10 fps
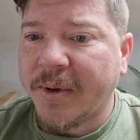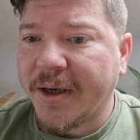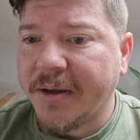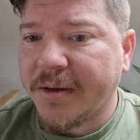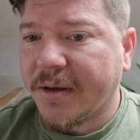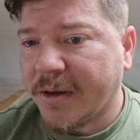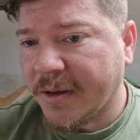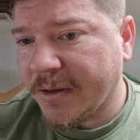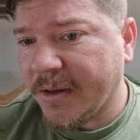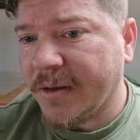plate,
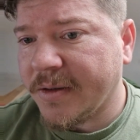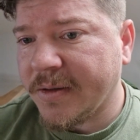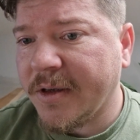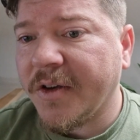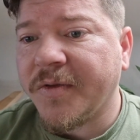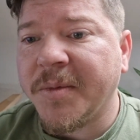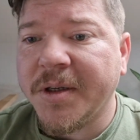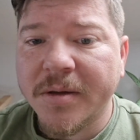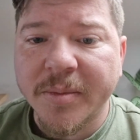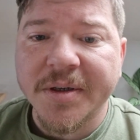and this gave me the